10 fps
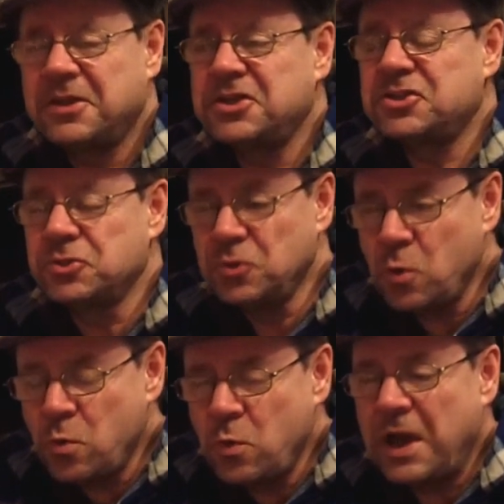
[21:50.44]
There is
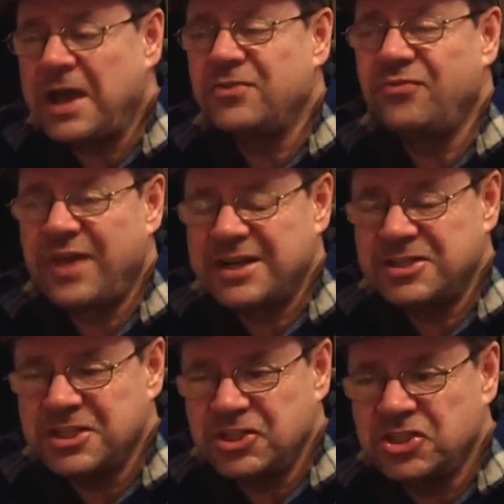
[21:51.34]
no
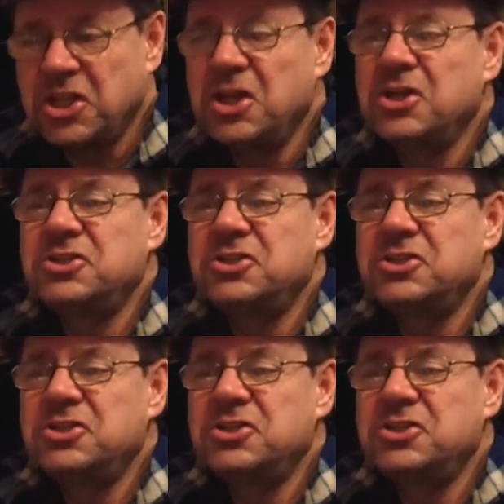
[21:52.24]
advantage